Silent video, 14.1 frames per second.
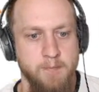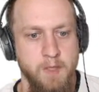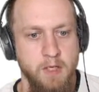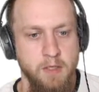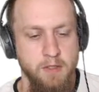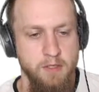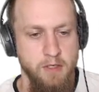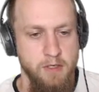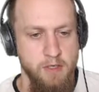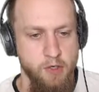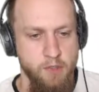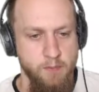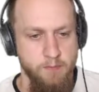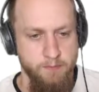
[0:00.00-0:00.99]

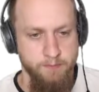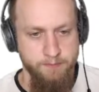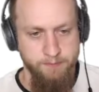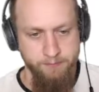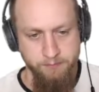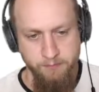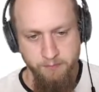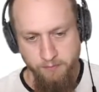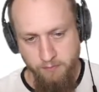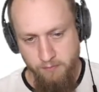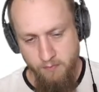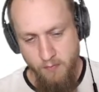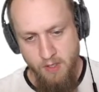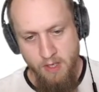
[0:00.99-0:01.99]
So
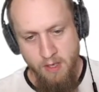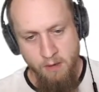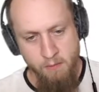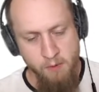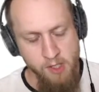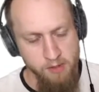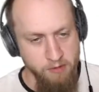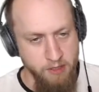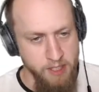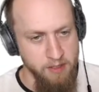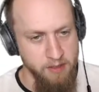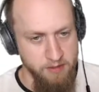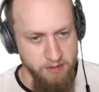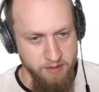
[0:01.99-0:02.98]
while Gradle
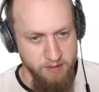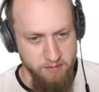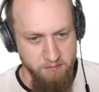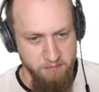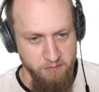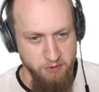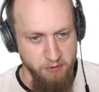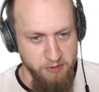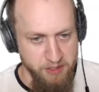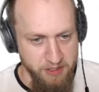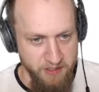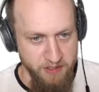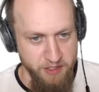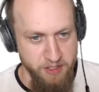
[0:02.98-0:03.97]
is doing the
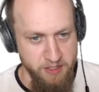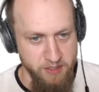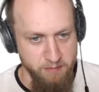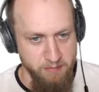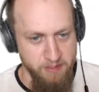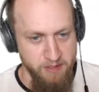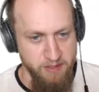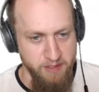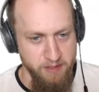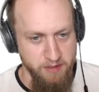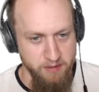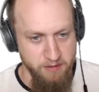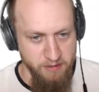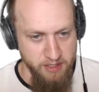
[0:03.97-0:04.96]
initial build and
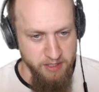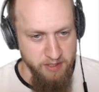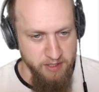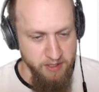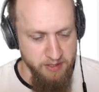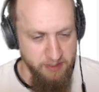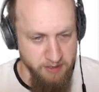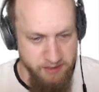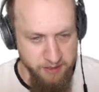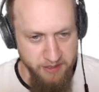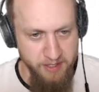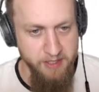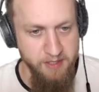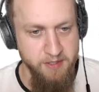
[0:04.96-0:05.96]
indexing
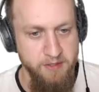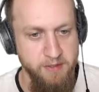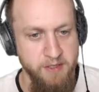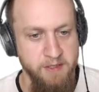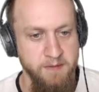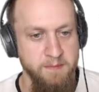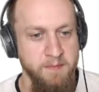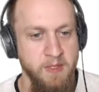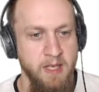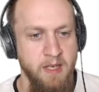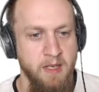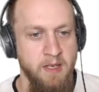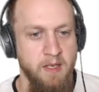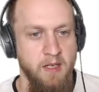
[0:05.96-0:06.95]
and so on,
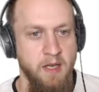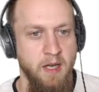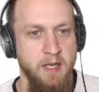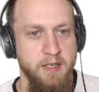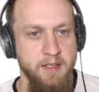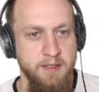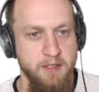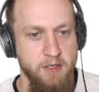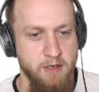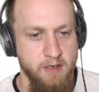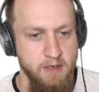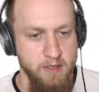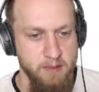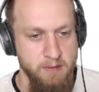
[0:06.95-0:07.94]
I can talk a
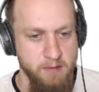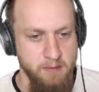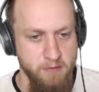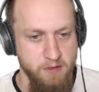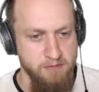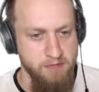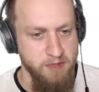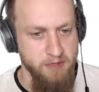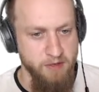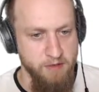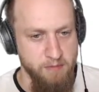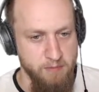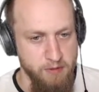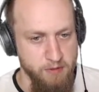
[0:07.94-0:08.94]
little bit more about the
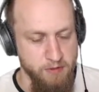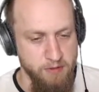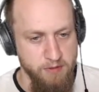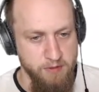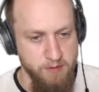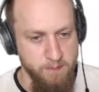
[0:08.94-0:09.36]
components.